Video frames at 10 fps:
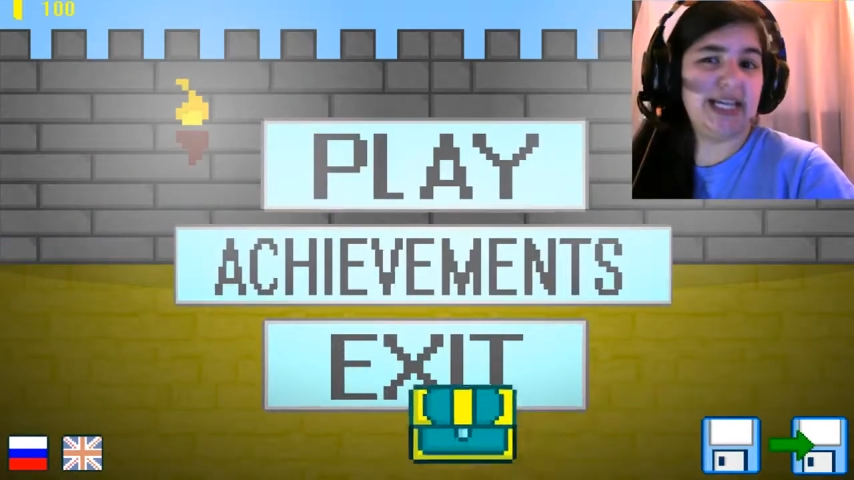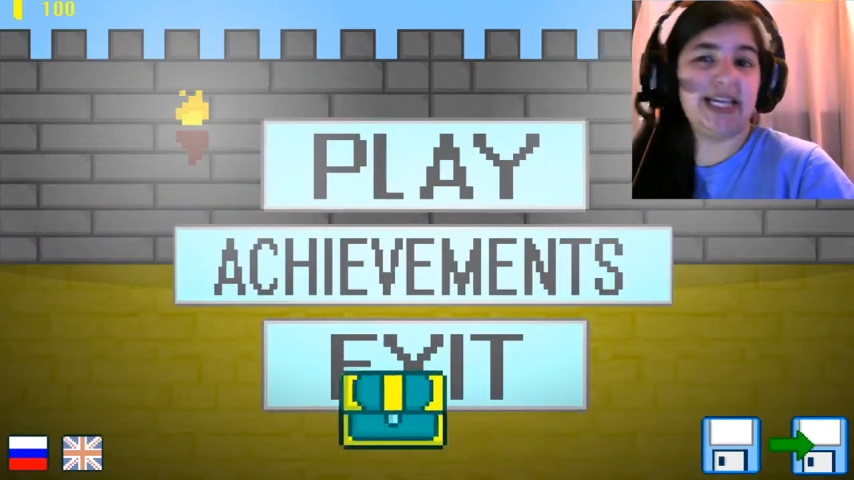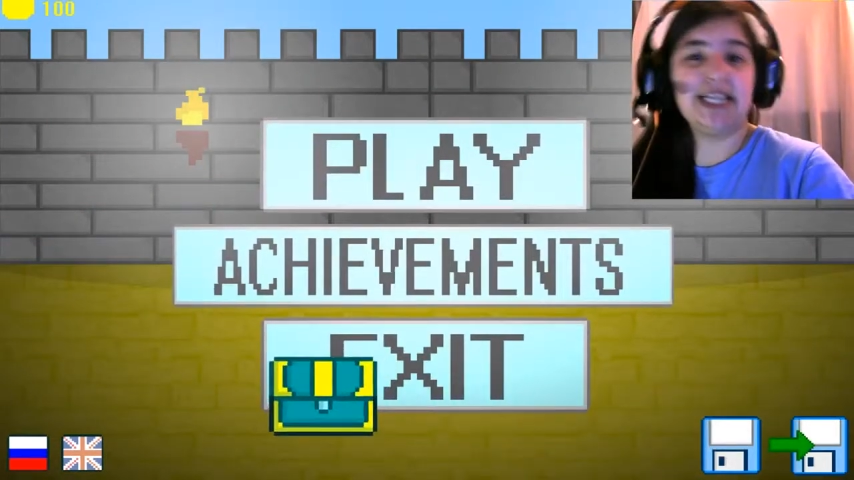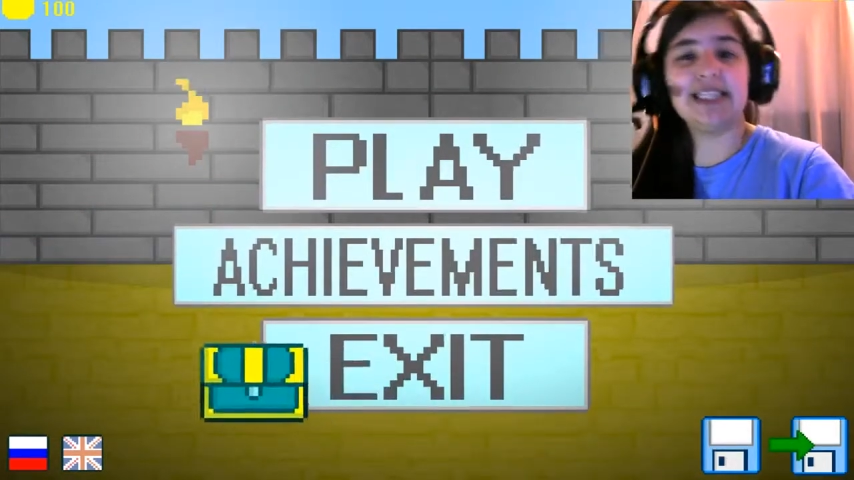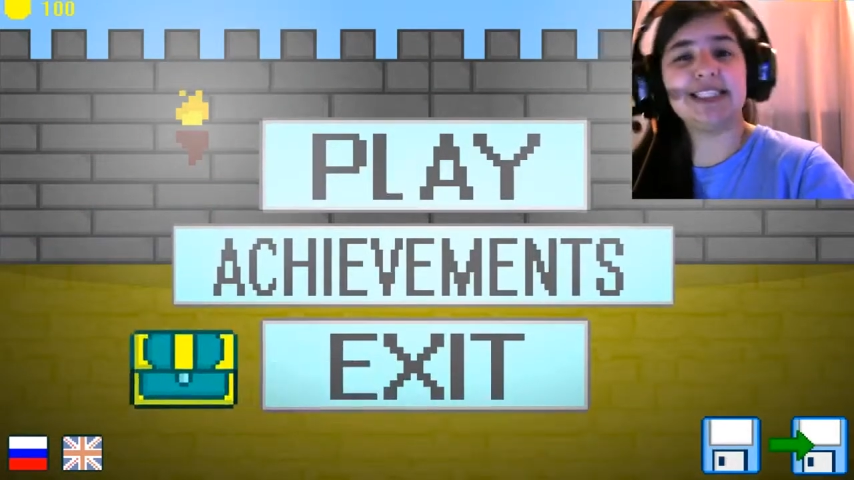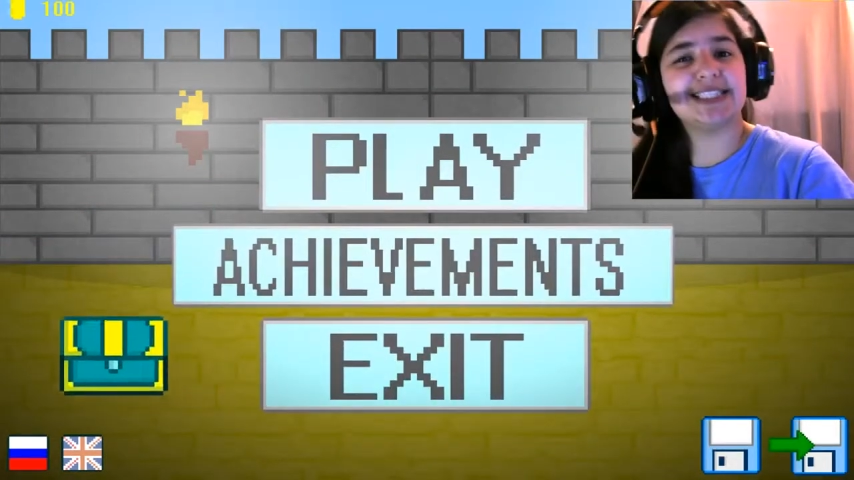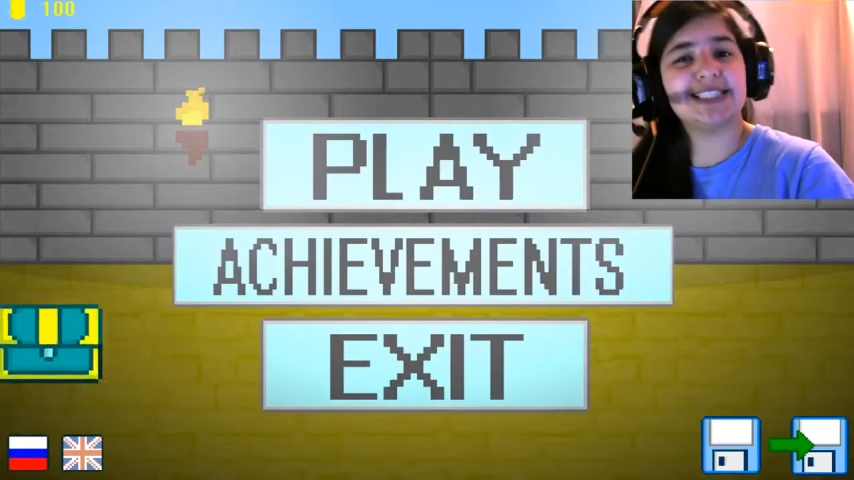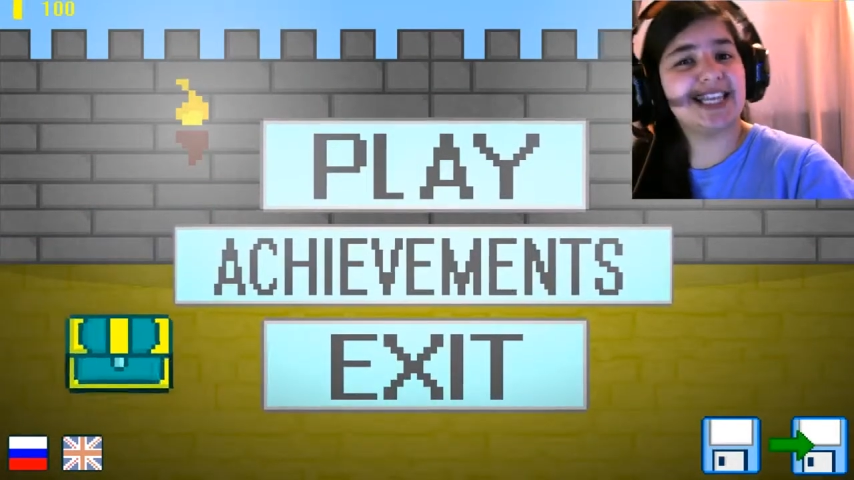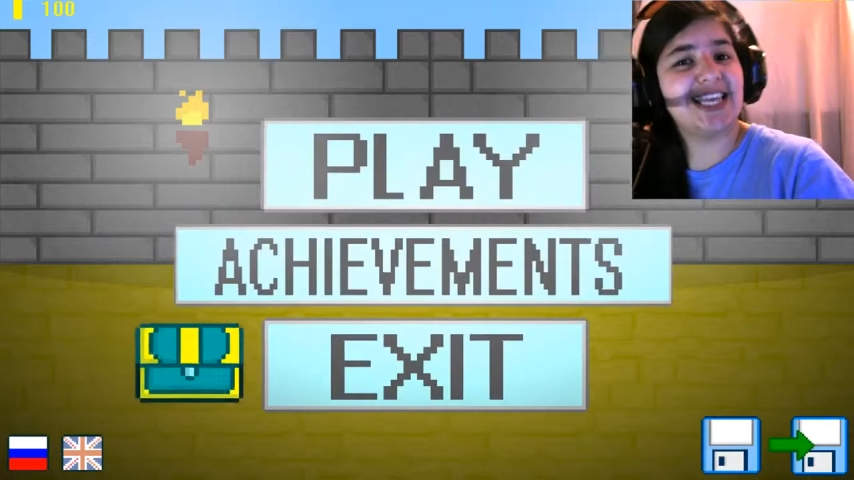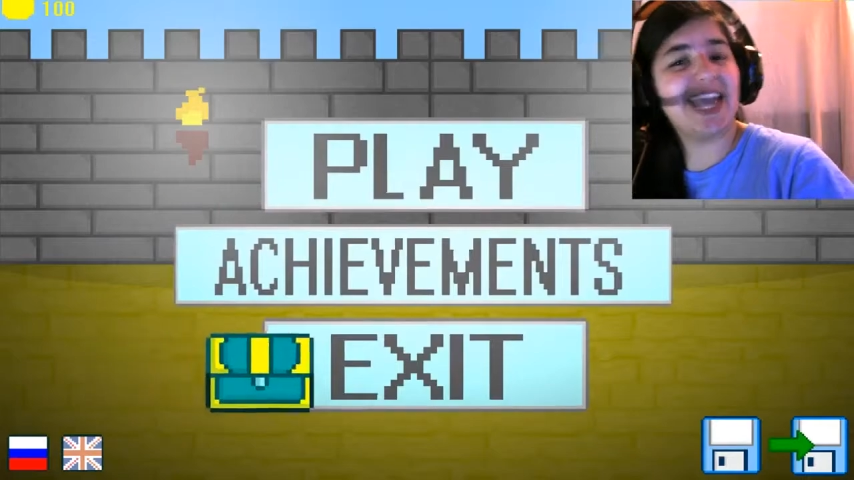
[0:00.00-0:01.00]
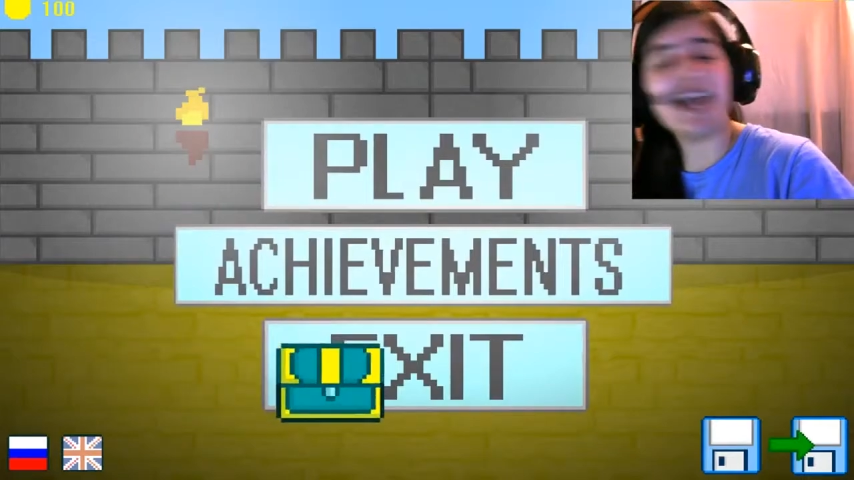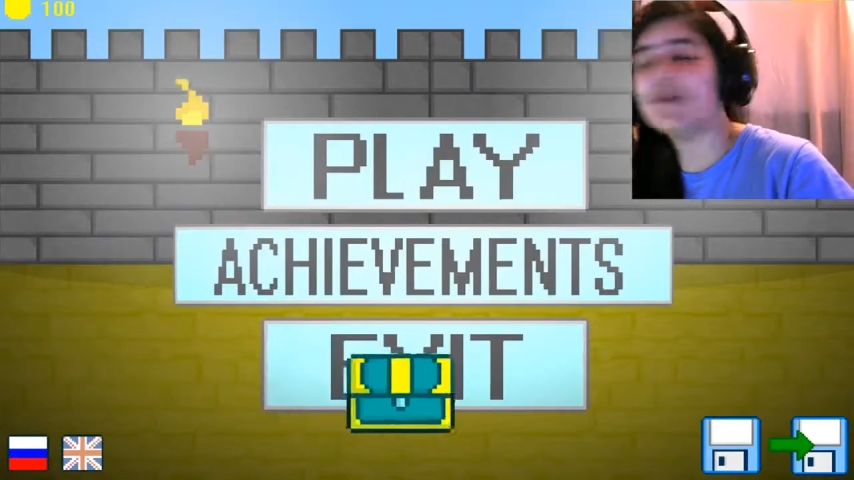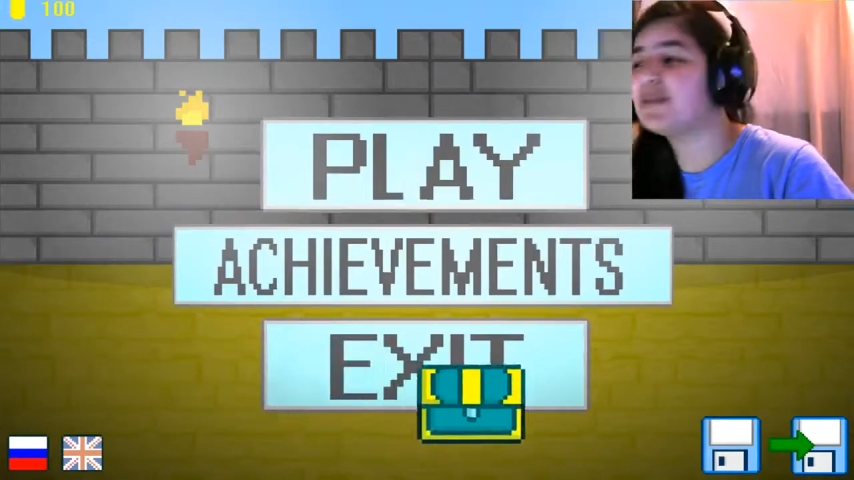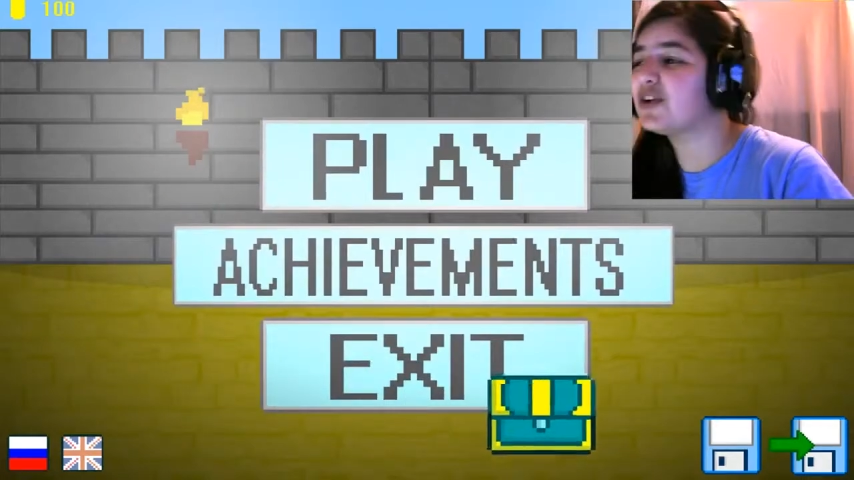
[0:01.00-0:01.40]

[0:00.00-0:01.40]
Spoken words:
It is the game.